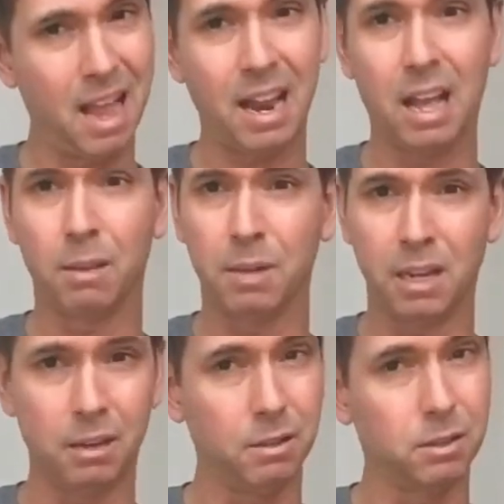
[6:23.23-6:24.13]

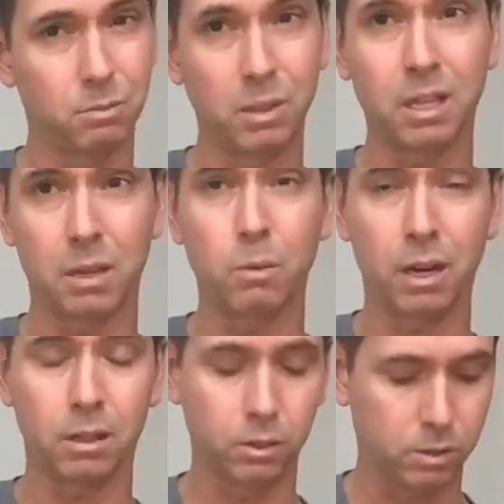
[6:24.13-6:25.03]
element is really
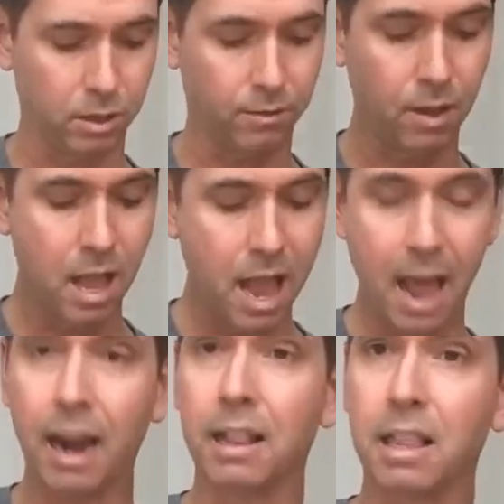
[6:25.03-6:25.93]
quite elusive.
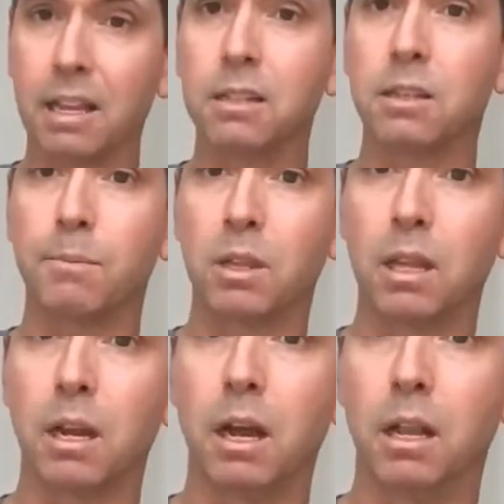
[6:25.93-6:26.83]
And I think it's something
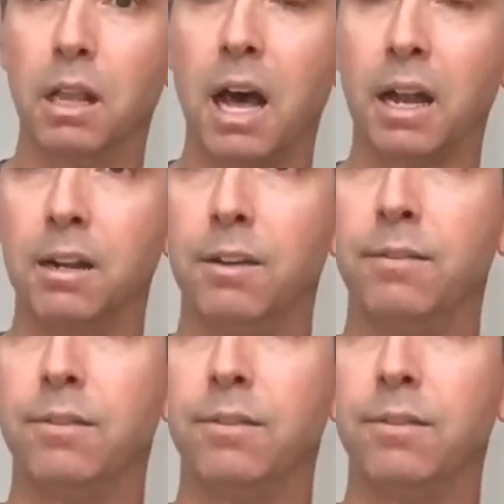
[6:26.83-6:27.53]
that a lot of